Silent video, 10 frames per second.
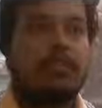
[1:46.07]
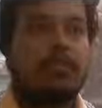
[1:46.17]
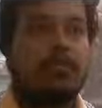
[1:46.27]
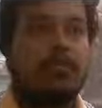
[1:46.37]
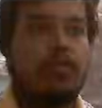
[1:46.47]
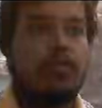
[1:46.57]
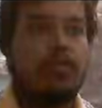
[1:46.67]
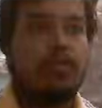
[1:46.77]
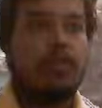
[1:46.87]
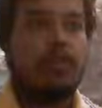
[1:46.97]

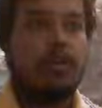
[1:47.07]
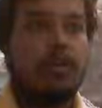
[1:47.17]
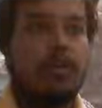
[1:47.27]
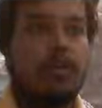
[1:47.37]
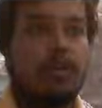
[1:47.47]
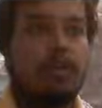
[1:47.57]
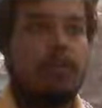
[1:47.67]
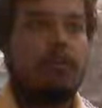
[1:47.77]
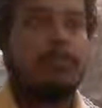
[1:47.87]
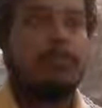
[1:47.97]
so
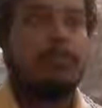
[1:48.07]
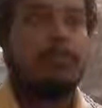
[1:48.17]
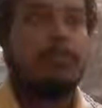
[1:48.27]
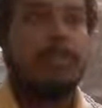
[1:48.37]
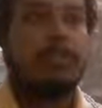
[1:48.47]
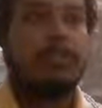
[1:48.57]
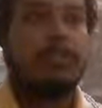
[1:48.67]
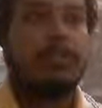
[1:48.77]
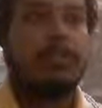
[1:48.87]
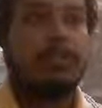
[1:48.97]
pawn push will happen.